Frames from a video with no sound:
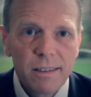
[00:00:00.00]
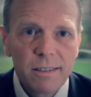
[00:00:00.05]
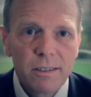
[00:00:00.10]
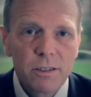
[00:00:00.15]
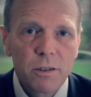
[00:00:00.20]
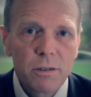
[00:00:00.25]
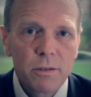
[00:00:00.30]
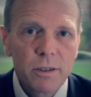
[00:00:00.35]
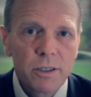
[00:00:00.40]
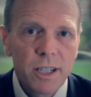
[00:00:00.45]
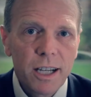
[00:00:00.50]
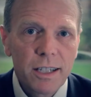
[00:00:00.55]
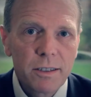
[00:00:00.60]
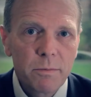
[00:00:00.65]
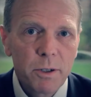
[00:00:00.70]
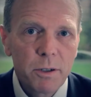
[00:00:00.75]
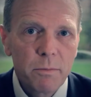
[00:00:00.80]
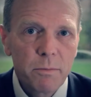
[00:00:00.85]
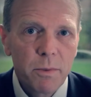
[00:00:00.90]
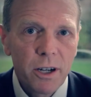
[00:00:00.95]
Children's
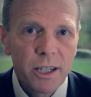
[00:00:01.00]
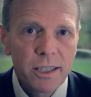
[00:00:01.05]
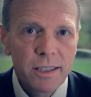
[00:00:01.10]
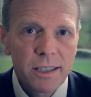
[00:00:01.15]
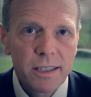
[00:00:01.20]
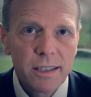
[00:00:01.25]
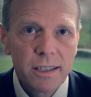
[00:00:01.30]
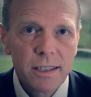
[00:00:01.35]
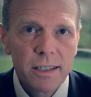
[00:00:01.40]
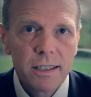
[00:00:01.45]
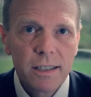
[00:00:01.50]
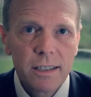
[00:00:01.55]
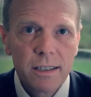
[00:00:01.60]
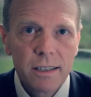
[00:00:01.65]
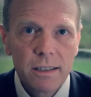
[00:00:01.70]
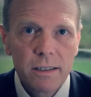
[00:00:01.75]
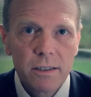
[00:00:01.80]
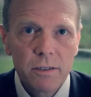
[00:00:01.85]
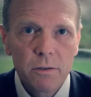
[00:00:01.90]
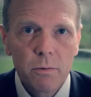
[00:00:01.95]
Hospital Boston
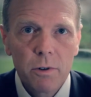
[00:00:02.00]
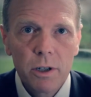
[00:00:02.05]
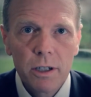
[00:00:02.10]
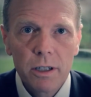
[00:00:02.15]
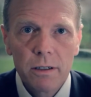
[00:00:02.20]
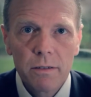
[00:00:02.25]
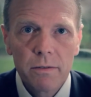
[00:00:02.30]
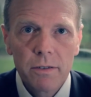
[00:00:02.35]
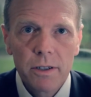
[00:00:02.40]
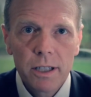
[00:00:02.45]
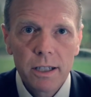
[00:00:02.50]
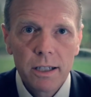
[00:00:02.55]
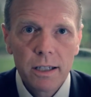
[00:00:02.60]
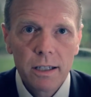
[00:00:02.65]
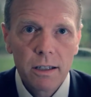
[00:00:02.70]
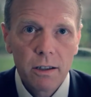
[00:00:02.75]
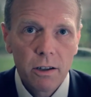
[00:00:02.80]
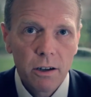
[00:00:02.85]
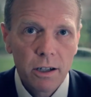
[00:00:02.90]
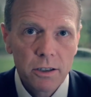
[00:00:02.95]
is one of
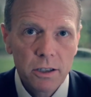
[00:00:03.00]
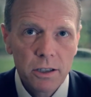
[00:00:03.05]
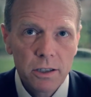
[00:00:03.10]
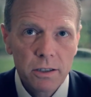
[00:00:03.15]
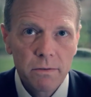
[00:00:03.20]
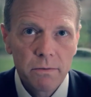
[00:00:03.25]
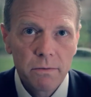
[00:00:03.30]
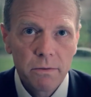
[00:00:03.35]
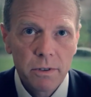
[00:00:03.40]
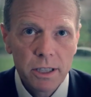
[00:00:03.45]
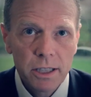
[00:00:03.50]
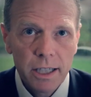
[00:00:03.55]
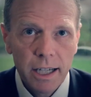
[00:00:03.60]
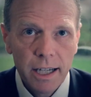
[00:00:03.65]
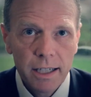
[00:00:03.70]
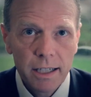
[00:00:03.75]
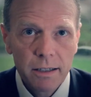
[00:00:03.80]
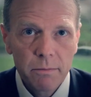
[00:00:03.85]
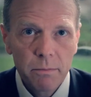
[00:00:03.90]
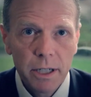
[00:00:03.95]
the largest
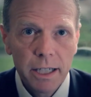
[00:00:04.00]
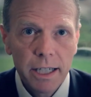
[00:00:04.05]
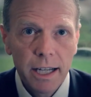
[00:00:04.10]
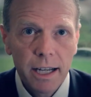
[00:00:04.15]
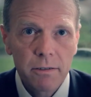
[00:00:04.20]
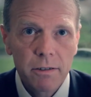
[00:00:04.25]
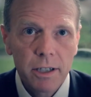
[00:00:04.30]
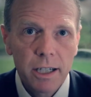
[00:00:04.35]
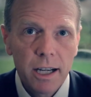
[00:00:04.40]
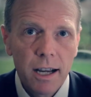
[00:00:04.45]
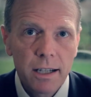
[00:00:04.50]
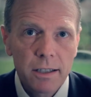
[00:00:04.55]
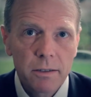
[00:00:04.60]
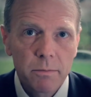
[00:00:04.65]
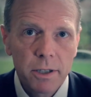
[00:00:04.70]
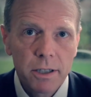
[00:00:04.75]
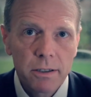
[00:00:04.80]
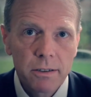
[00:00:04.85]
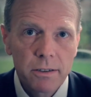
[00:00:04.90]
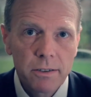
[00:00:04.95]
freestanding pediatric
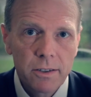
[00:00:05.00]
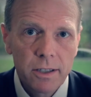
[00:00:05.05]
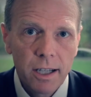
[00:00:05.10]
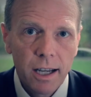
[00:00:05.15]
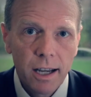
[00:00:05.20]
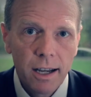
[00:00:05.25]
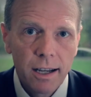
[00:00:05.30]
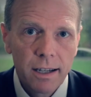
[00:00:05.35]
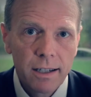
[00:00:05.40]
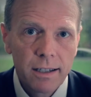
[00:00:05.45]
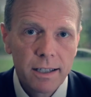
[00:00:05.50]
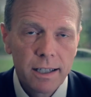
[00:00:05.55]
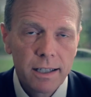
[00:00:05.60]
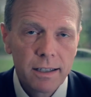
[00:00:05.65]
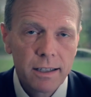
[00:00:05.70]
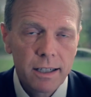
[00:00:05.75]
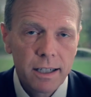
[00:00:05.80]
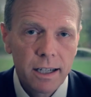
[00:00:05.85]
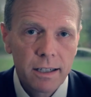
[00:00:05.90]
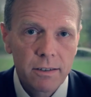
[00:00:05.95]
hospitals
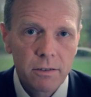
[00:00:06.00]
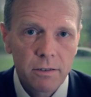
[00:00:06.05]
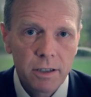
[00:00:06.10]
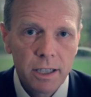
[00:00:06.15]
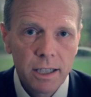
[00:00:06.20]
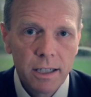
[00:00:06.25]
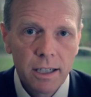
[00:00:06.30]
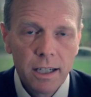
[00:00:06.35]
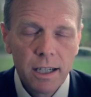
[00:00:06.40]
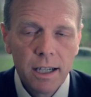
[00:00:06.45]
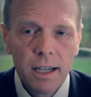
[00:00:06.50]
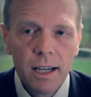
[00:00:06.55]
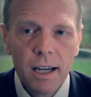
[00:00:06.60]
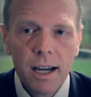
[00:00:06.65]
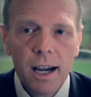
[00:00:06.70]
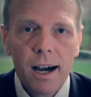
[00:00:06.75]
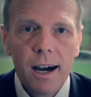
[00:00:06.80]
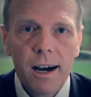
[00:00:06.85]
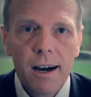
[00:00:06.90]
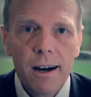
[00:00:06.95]
in the country.
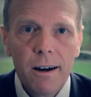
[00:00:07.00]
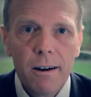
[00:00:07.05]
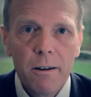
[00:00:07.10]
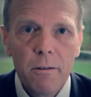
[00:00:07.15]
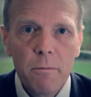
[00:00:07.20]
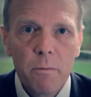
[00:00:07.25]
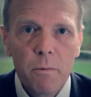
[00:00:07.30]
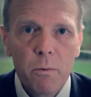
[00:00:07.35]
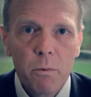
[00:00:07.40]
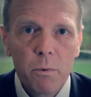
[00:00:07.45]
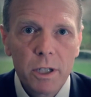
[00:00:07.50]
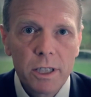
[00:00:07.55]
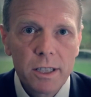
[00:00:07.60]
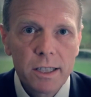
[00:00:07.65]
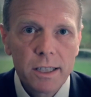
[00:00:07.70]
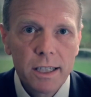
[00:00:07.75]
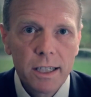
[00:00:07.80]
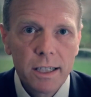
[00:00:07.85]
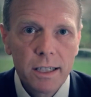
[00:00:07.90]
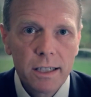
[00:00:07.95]
We
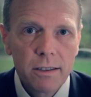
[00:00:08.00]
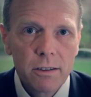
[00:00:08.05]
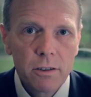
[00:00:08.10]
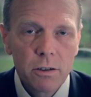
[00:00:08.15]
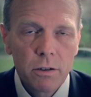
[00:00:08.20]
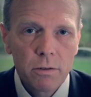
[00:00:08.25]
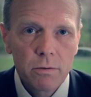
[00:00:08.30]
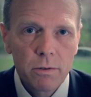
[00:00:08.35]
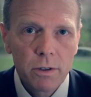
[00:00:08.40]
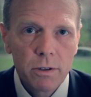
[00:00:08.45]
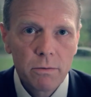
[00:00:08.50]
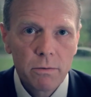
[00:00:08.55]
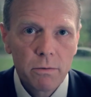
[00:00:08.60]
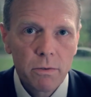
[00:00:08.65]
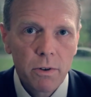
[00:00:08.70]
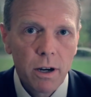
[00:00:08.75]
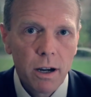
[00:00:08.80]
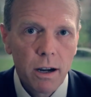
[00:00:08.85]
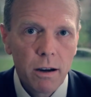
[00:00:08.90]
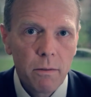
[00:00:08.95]
see children
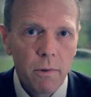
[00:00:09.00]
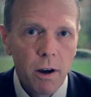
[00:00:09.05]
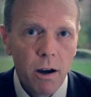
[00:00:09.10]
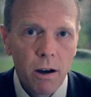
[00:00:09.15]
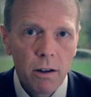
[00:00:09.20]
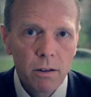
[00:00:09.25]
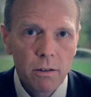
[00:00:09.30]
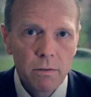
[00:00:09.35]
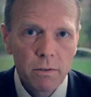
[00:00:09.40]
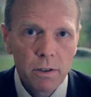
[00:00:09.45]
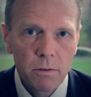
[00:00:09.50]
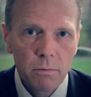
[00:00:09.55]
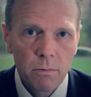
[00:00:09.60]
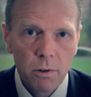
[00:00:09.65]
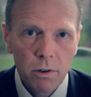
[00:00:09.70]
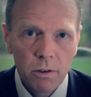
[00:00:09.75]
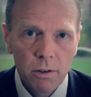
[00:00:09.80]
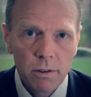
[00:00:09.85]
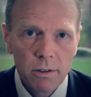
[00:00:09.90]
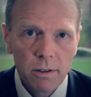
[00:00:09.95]
from all over the
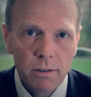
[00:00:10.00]
world.